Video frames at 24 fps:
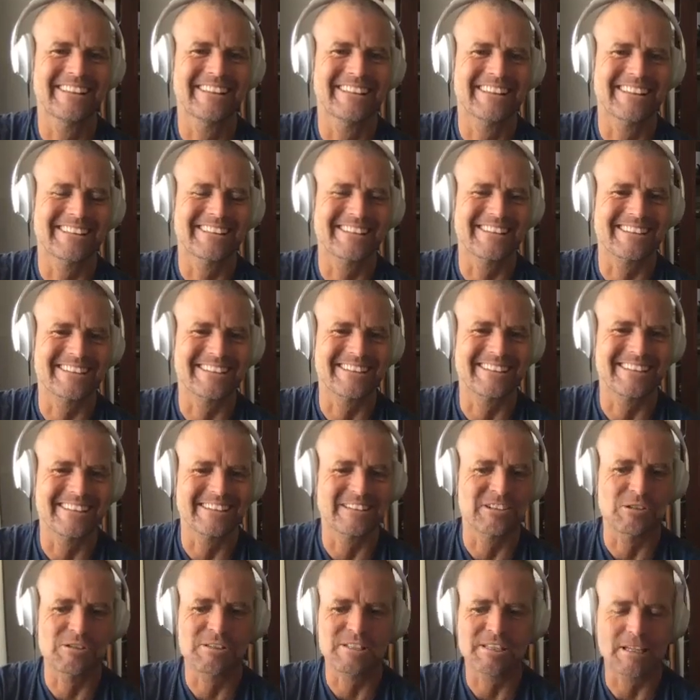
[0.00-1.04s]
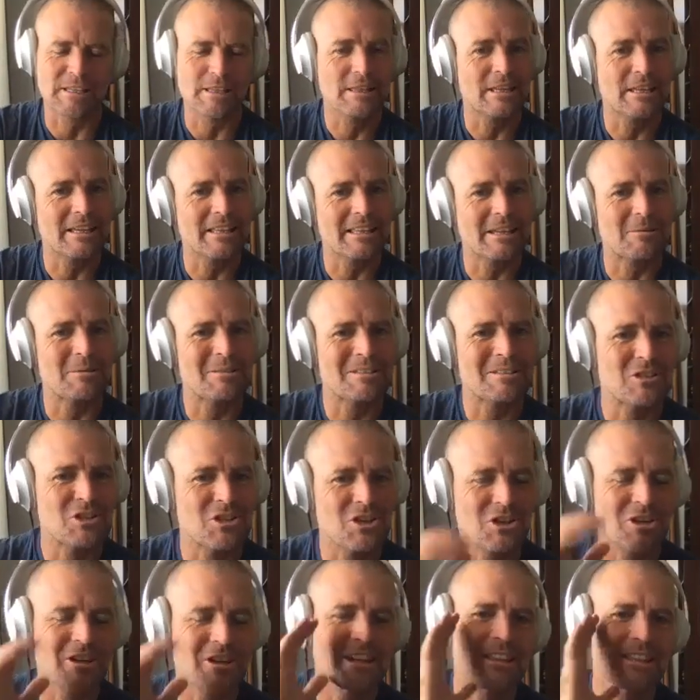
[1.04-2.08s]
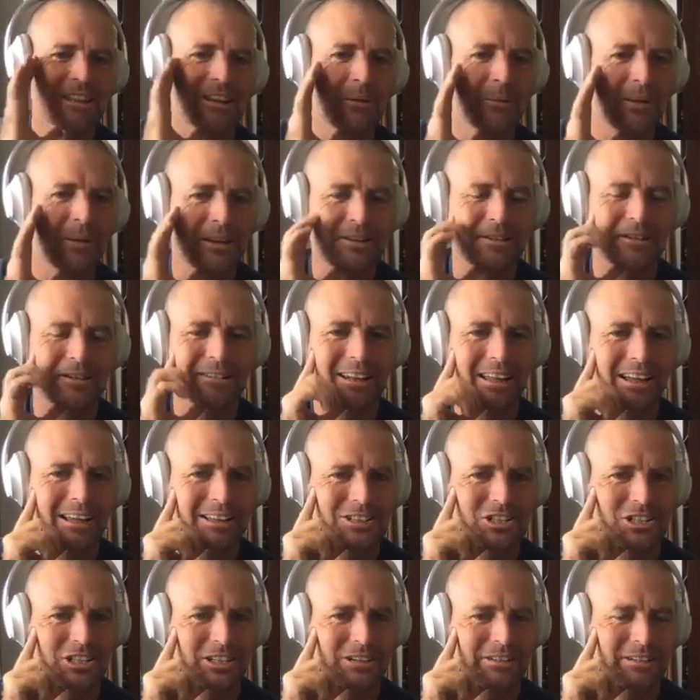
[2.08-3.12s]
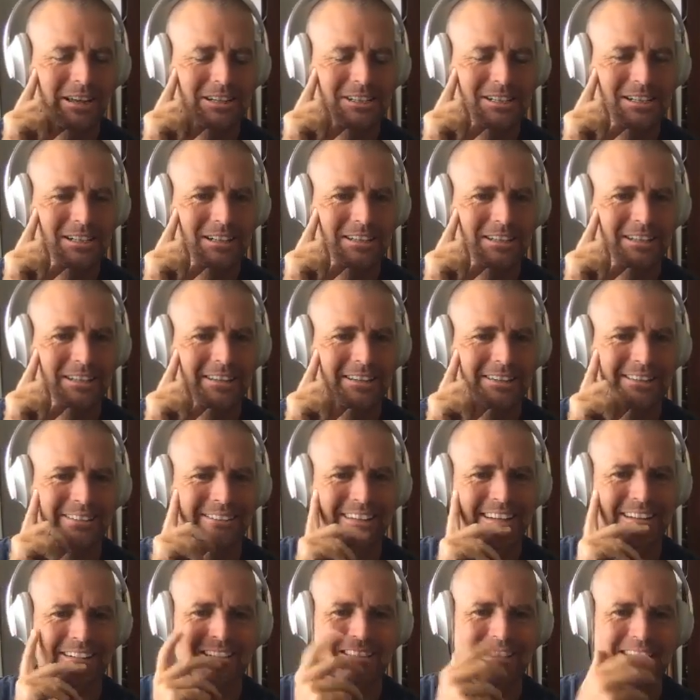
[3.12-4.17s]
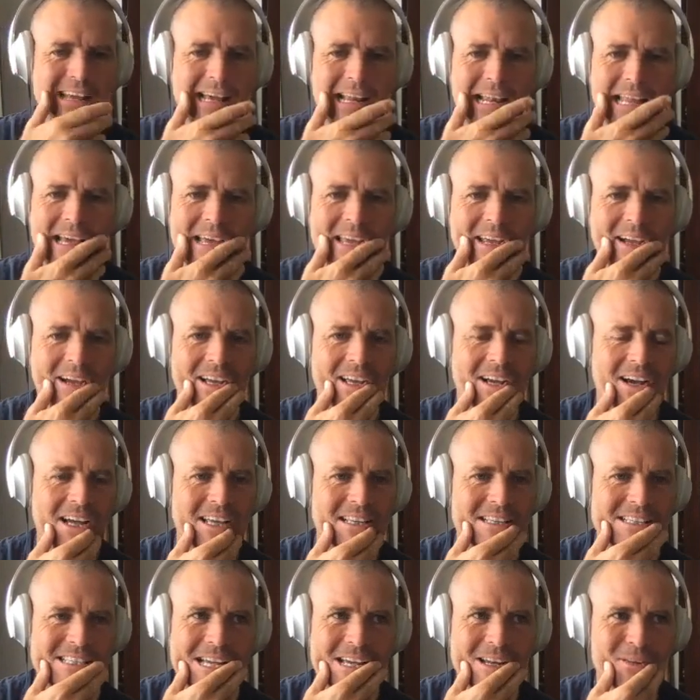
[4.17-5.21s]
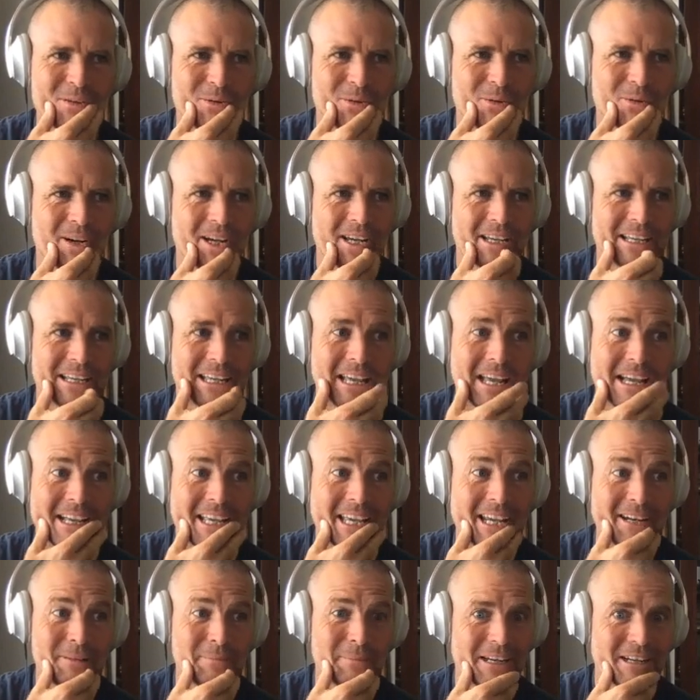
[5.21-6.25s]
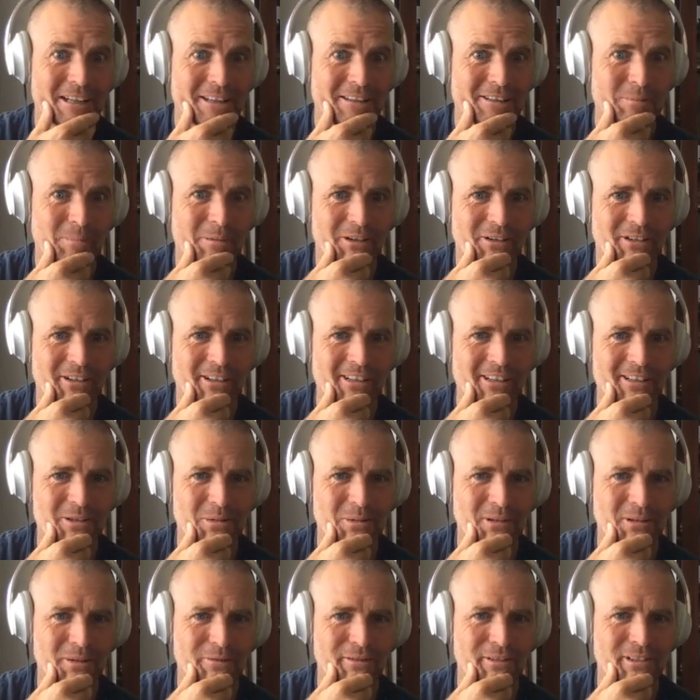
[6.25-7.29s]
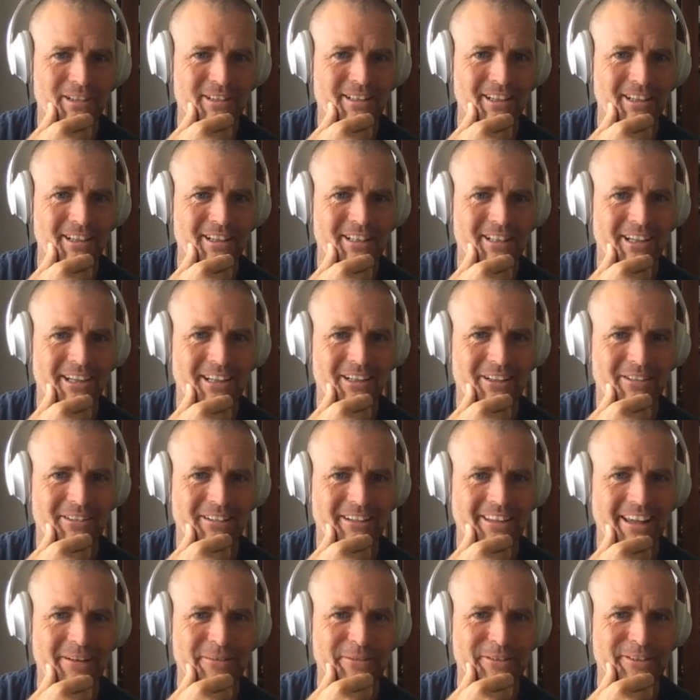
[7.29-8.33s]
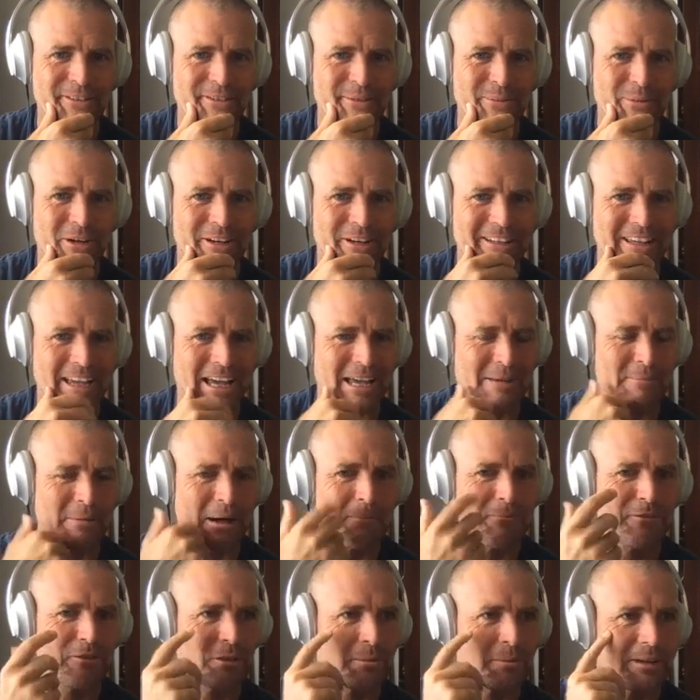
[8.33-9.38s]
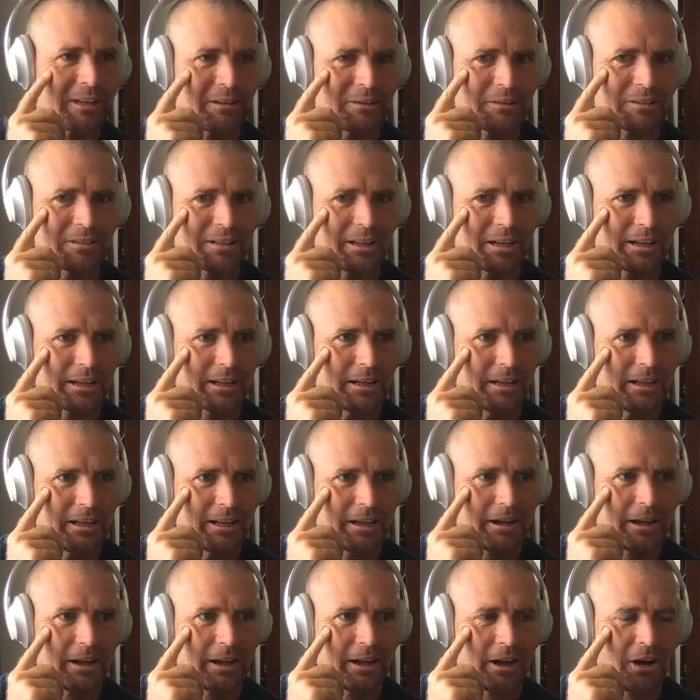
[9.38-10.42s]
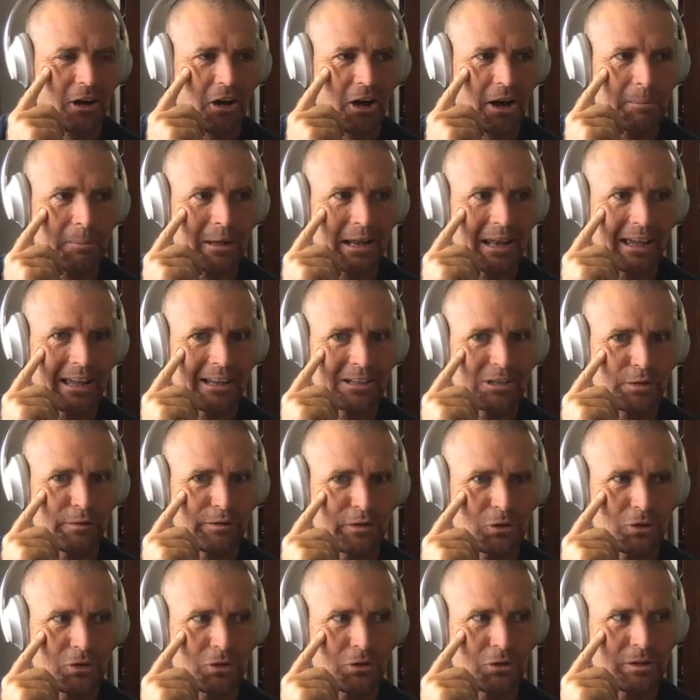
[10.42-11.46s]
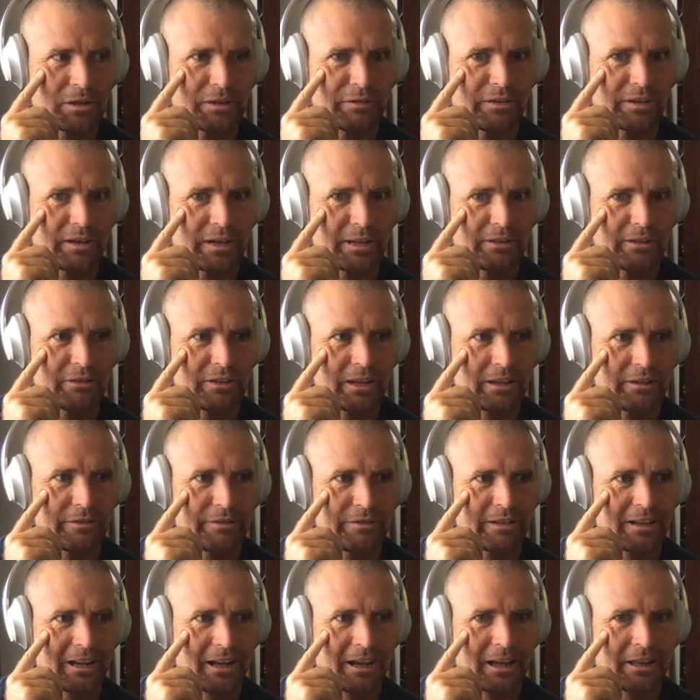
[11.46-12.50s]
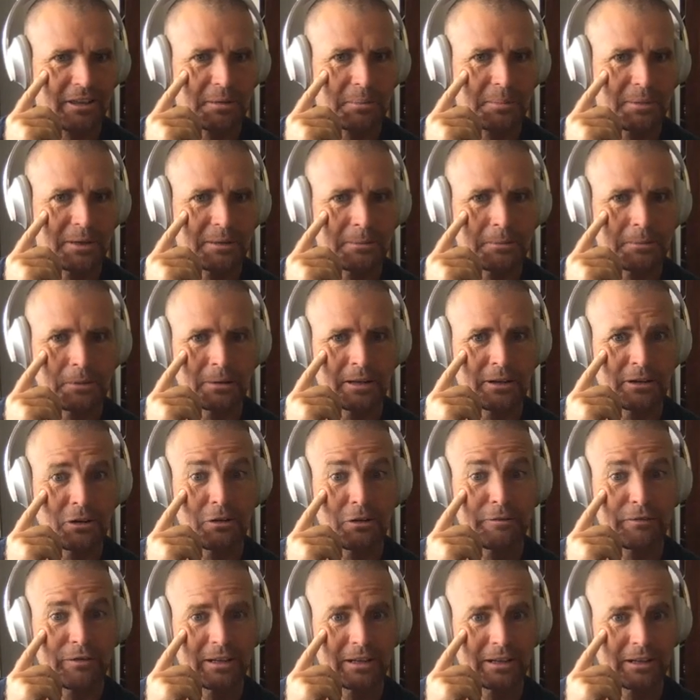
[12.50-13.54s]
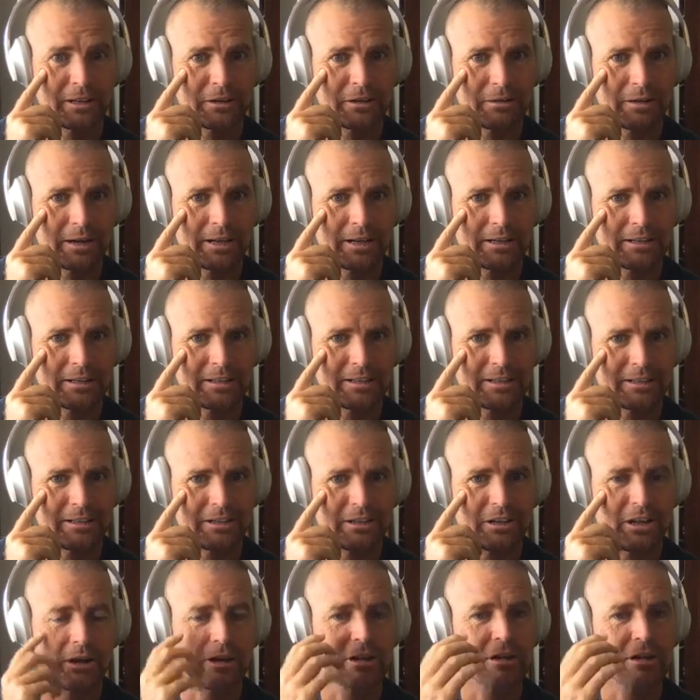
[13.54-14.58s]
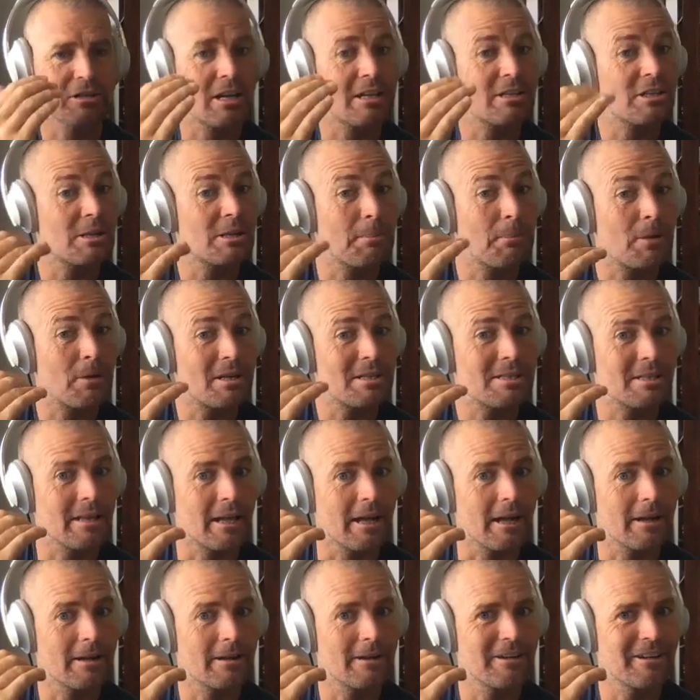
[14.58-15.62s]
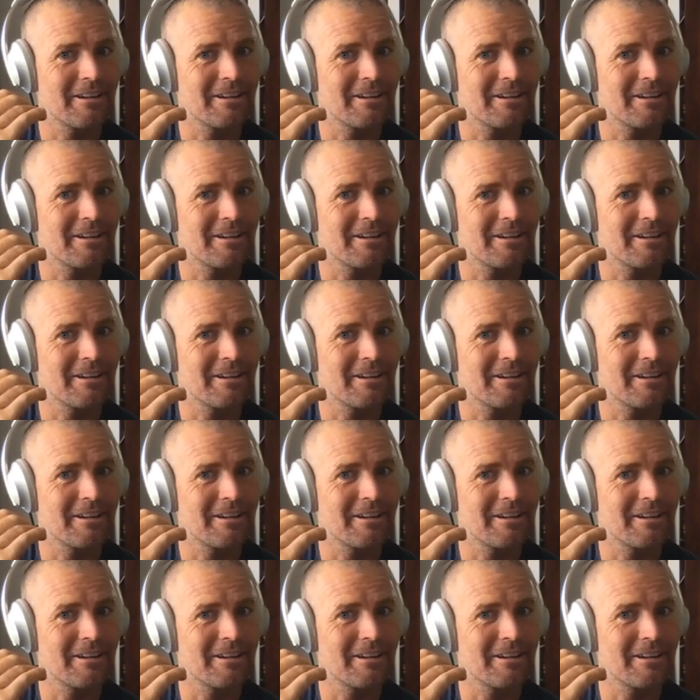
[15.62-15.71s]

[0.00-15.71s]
that's such an interesting thing. That was a journey that I went through last year, actually. When I was in LA, I sat through a ketamine experience with a facilitator, and that was what came up for me. It was like, I'm allowed to feel good if other people are not feeling great, because I suppressed that